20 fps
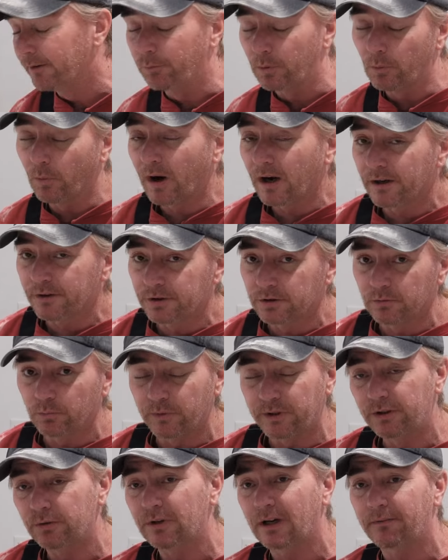if we wanted to,
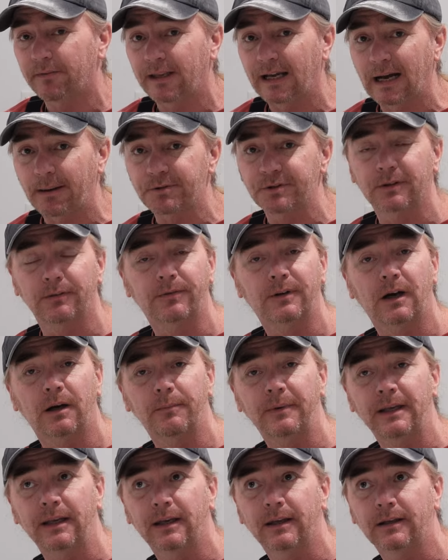we do have the option of
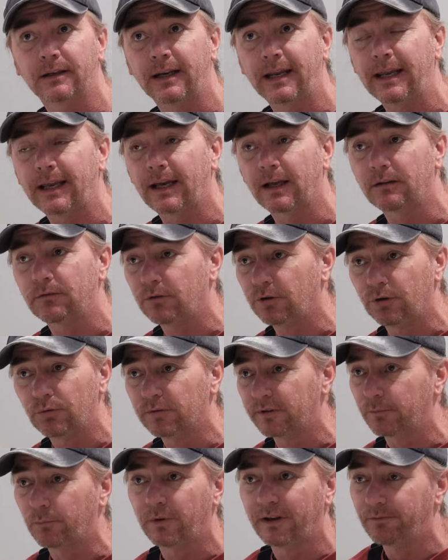coming in and
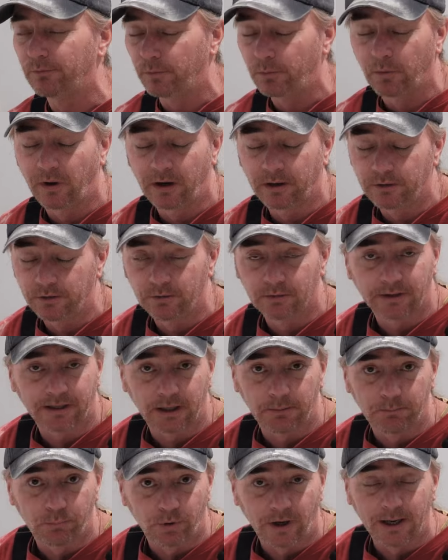using, if we wanted to use like
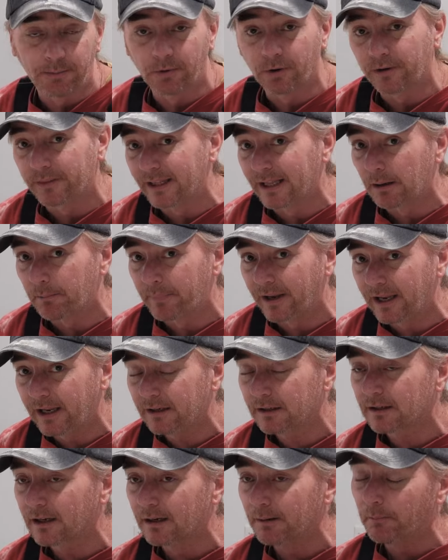a primer and then a
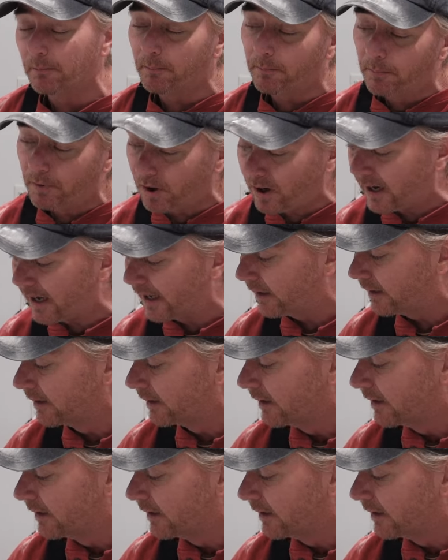paint, but